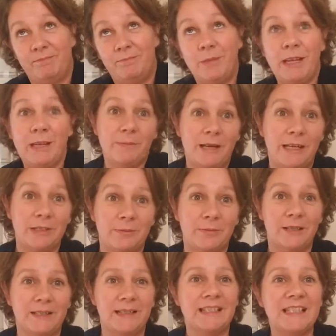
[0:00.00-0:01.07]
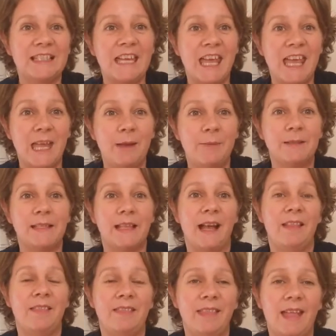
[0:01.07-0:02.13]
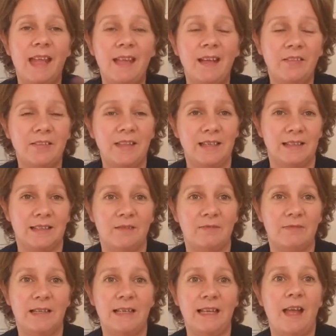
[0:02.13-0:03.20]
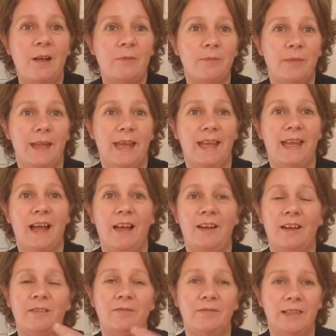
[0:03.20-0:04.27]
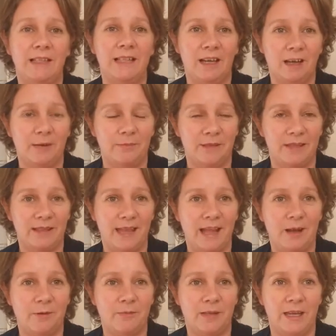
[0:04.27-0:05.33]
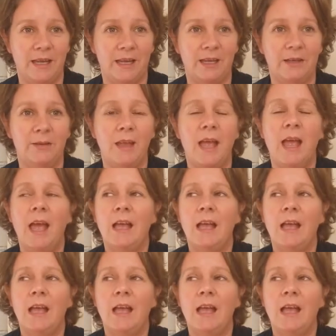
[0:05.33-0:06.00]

money management tips, and they are things that really help me, and I really hope that they help you.